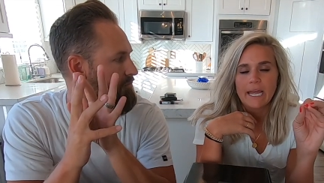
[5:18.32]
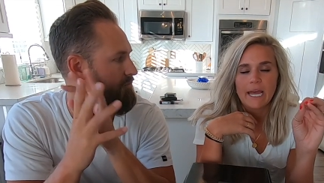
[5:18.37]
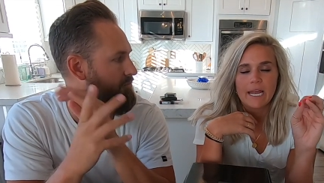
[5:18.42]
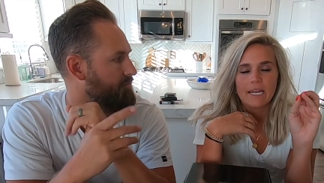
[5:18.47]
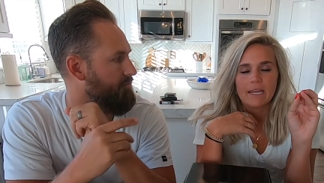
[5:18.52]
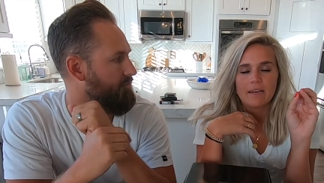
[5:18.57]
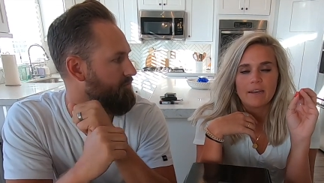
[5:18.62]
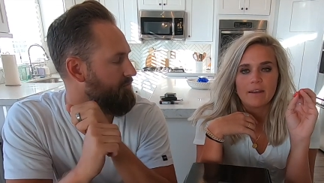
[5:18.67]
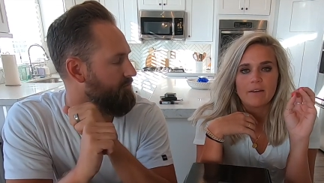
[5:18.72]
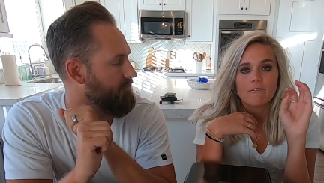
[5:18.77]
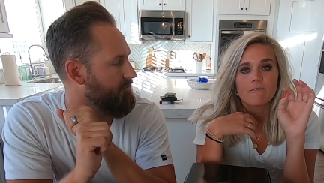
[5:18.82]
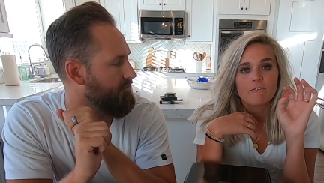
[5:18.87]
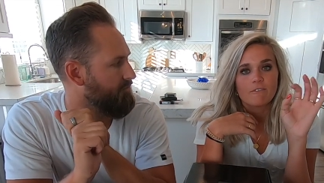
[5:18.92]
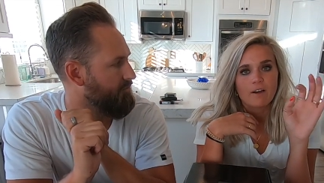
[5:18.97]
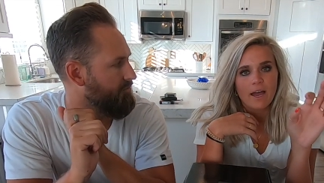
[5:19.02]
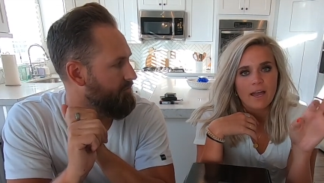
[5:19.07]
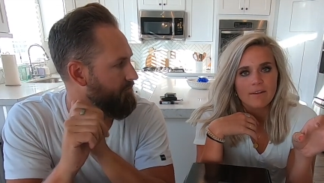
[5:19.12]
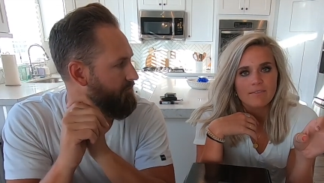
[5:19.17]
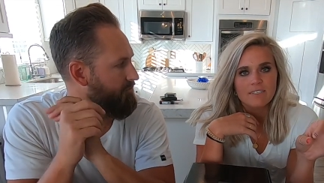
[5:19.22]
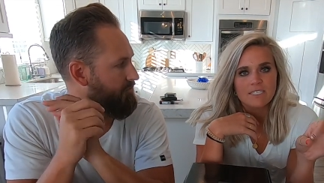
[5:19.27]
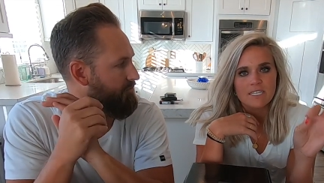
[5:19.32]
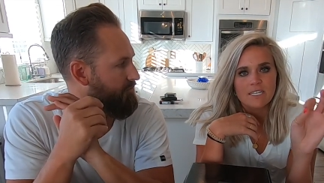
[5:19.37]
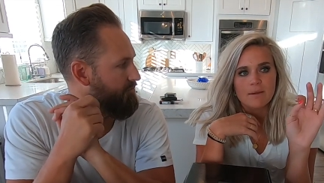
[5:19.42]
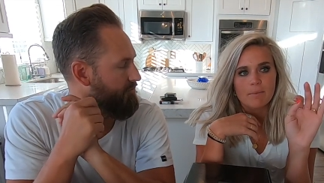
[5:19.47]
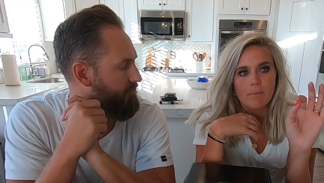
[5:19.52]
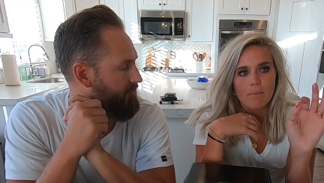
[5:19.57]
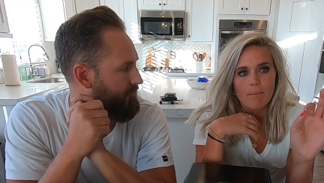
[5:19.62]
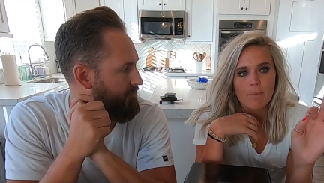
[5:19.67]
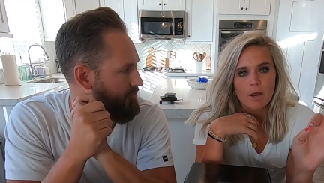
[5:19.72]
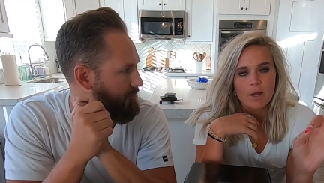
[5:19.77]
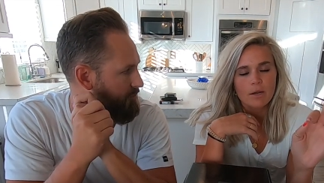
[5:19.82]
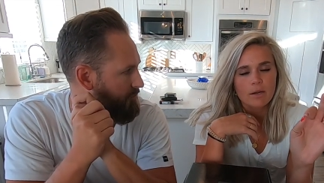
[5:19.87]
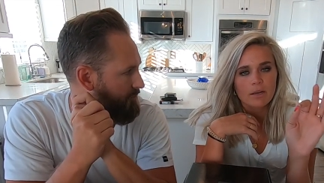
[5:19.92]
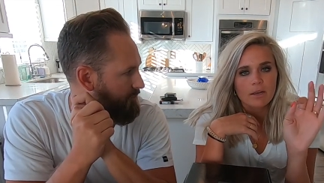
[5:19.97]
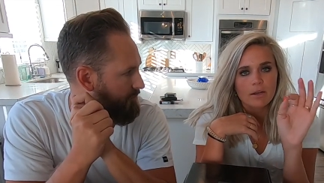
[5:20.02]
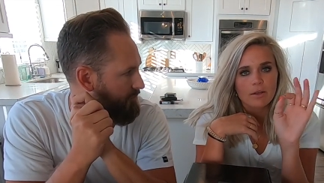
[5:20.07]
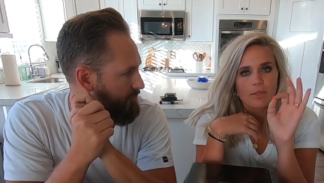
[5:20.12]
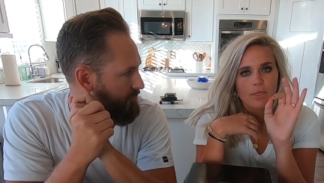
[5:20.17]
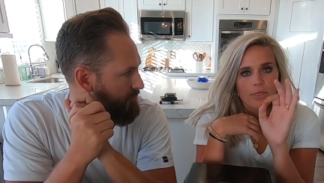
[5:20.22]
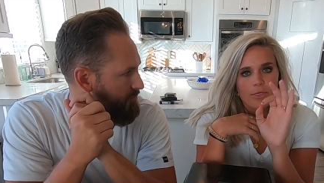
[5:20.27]
Speaker 1: Canon 5D
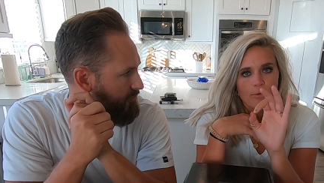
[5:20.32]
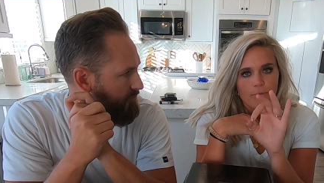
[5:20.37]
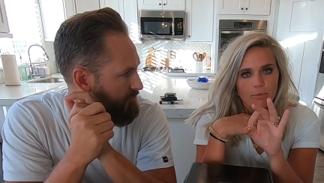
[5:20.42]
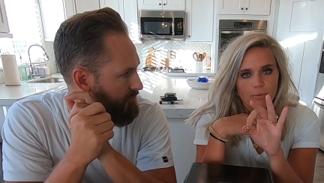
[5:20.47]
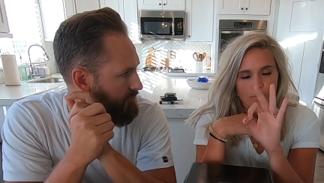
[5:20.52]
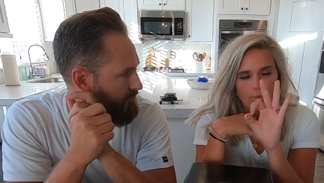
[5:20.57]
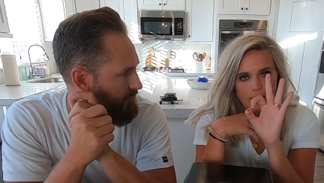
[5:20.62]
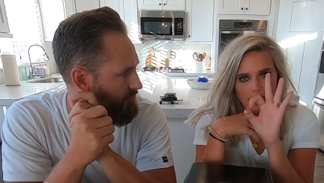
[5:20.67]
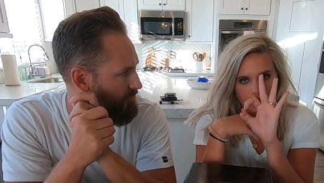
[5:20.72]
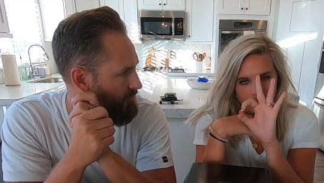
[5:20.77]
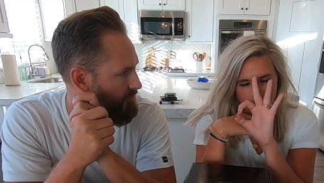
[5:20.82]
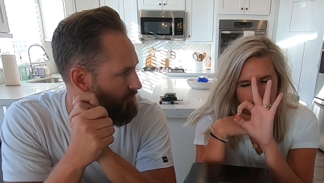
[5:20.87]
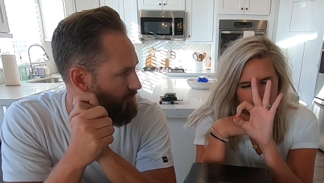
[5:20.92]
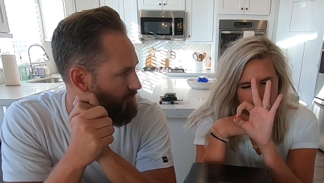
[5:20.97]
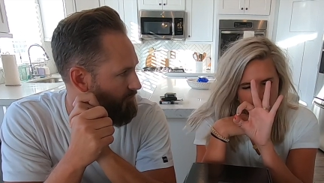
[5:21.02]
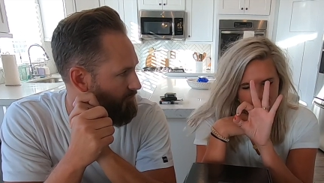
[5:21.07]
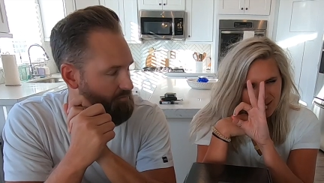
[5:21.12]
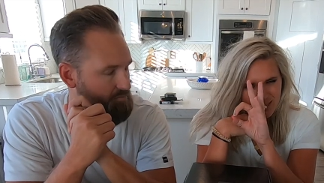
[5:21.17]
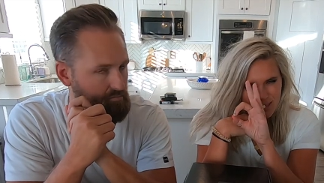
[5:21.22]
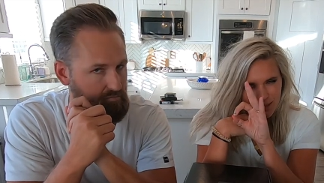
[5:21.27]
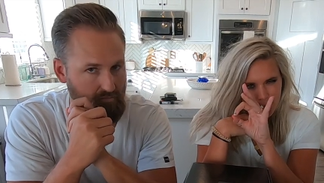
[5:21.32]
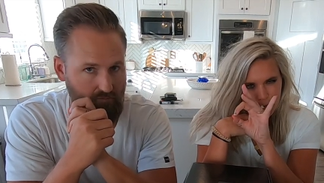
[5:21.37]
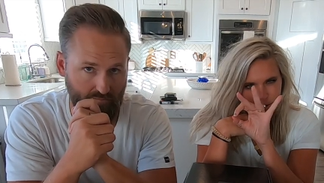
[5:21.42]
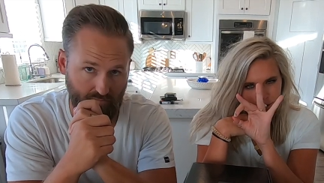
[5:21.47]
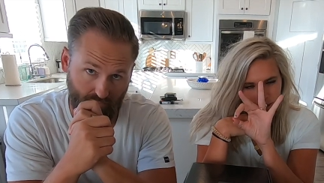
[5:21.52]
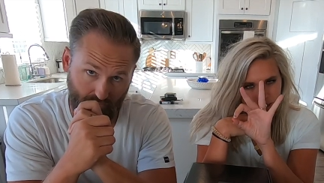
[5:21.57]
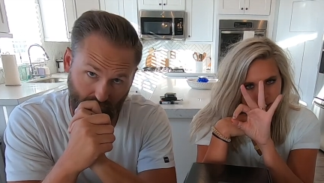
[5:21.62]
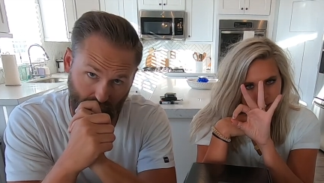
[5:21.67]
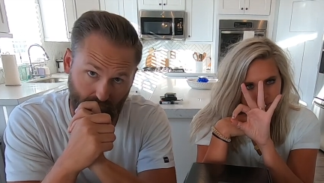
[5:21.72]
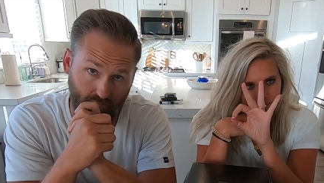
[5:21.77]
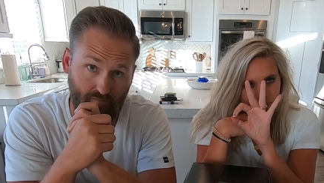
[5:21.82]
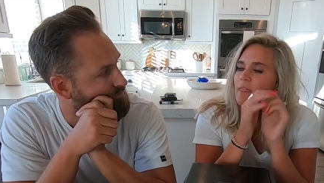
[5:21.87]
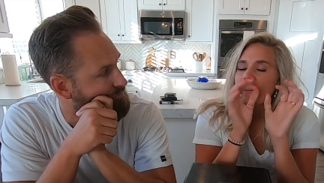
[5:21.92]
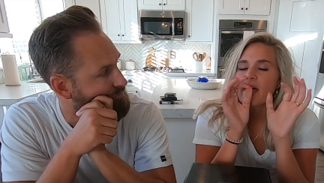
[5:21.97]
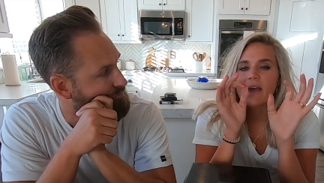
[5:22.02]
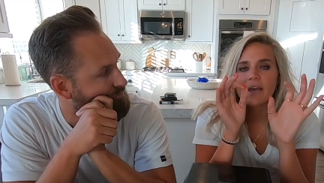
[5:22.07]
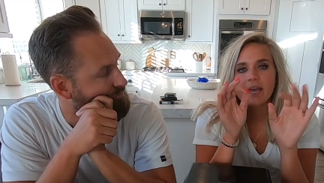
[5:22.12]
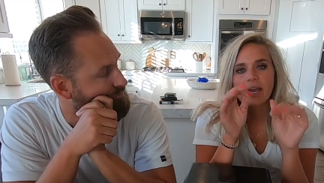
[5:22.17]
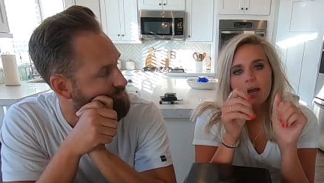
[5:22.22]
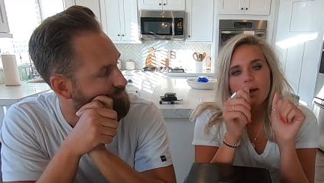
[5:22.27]
Mark III. One, two, three.
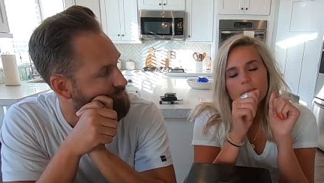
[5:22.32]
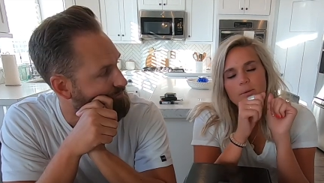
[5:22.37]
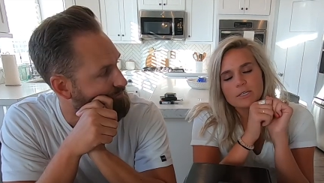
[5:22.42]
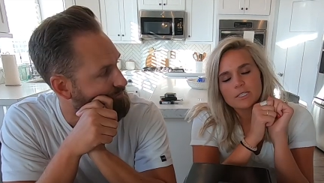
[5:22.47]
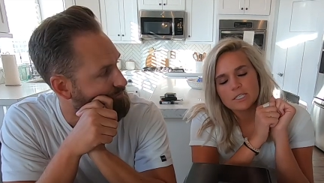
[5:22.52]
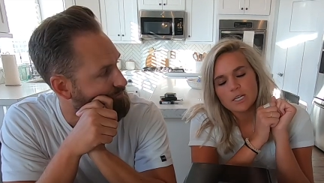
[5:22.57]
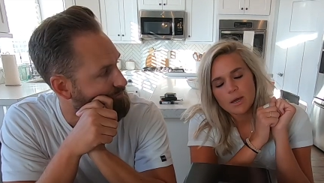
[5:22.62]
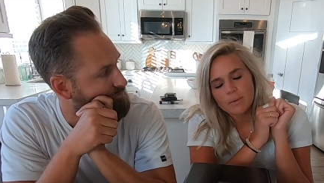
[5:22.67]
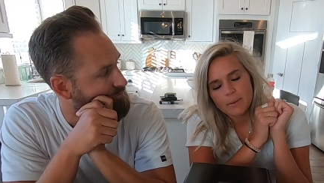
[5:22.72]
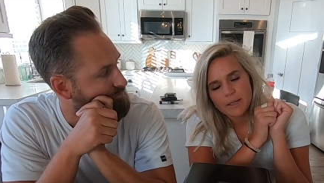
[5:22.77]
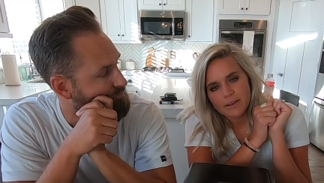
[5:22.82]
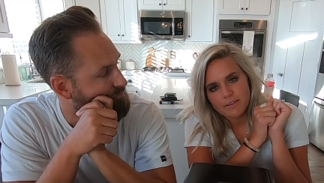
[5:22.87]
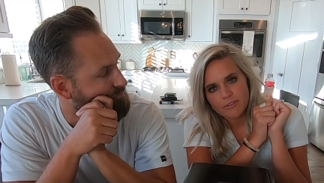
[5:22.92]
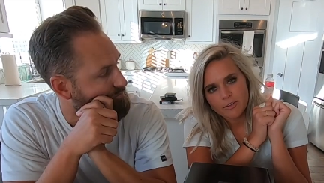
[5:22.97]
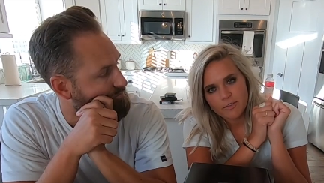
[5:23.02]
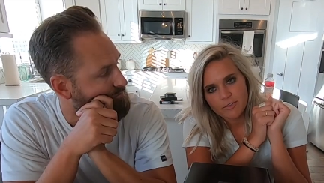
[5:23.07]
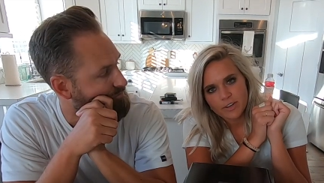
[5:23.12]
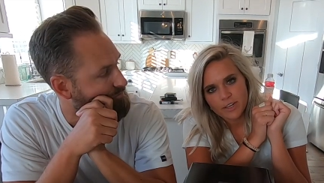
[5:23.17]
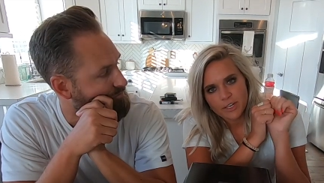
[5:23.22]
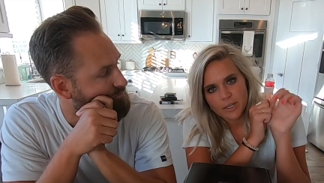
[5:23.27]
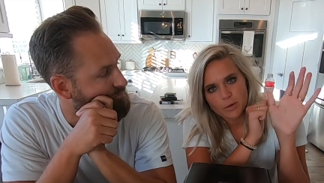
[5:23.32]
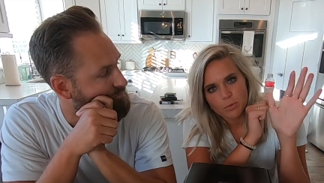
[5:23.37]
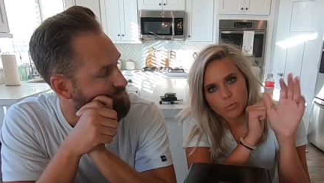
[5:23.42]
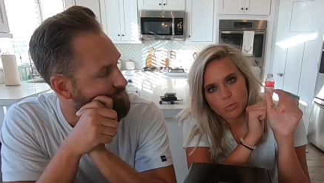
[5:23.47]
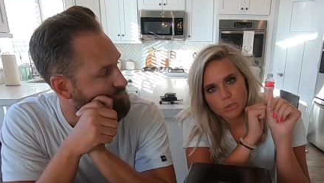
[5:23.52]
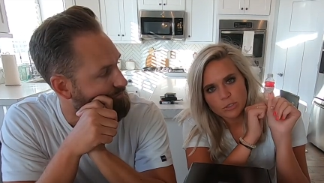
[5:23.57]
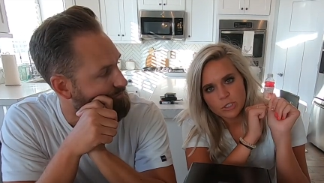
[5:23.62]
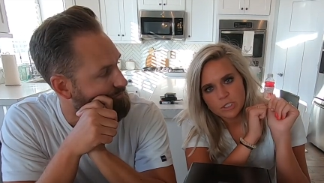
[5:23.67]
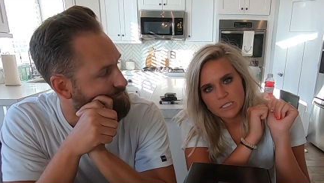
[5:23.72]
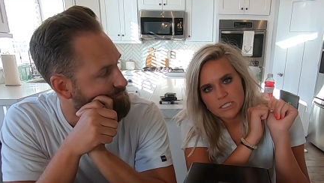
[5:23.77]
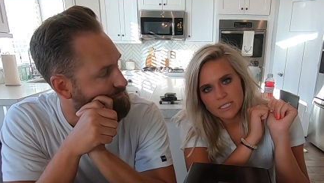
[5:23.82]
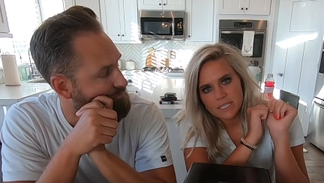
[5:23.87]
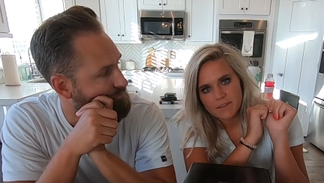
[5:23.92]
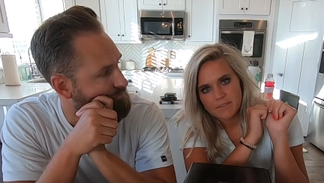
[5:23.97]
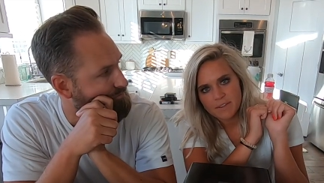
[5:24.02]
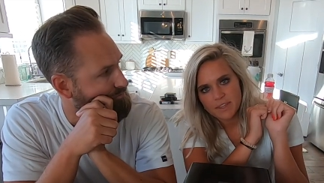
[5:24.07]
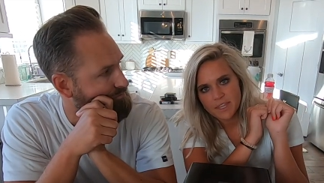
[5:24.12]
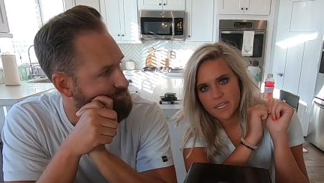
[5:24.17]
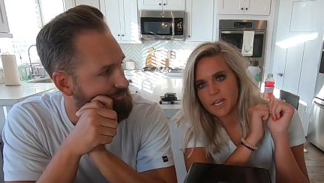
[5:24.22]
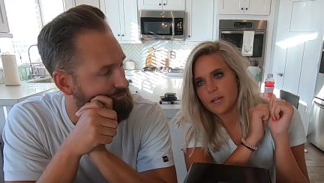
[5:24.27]
That camera is not made for video. We'll just leave it